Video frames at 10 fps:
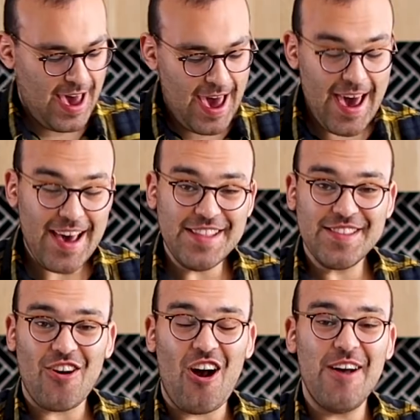
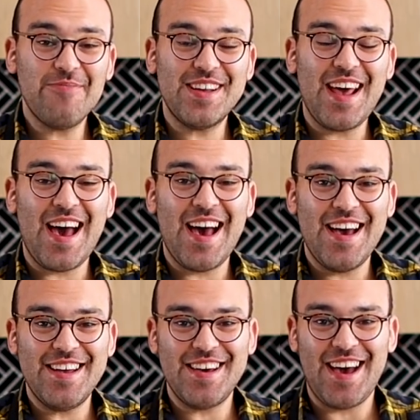And I'm gonna
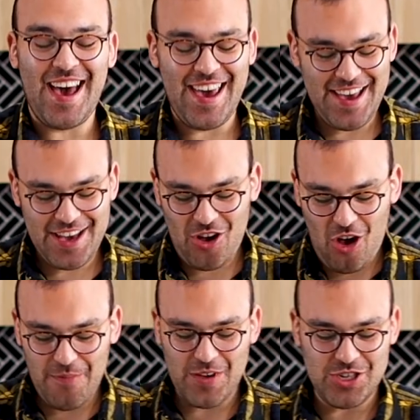add a
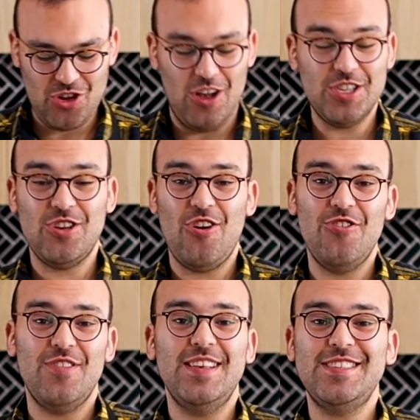coffee shot.
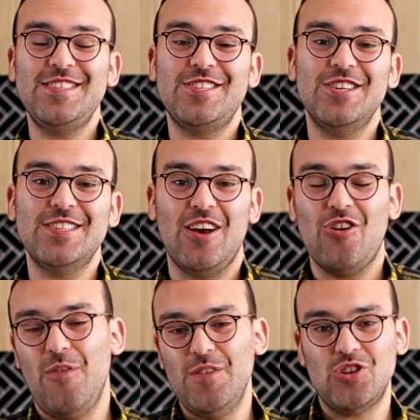So this is just a
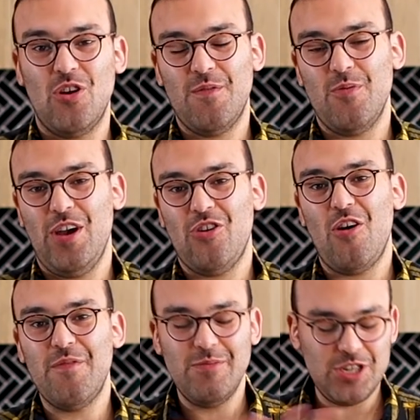coffee shot from my
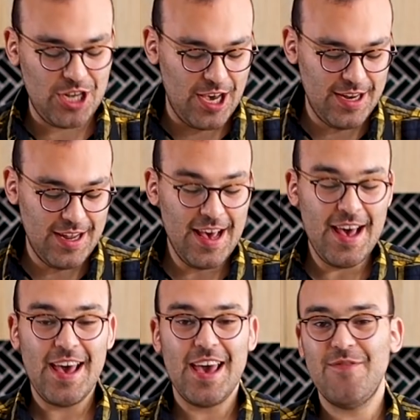coffee machine.
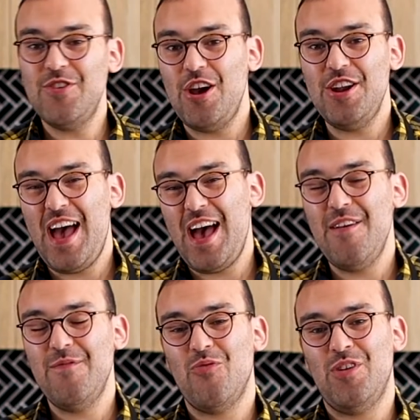If you don't
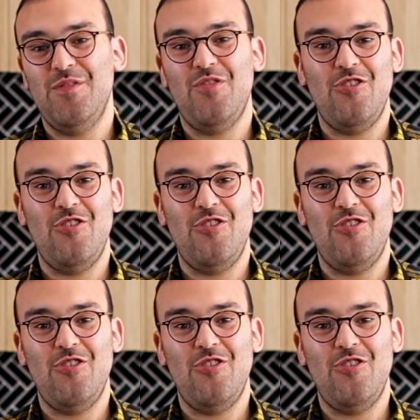have one of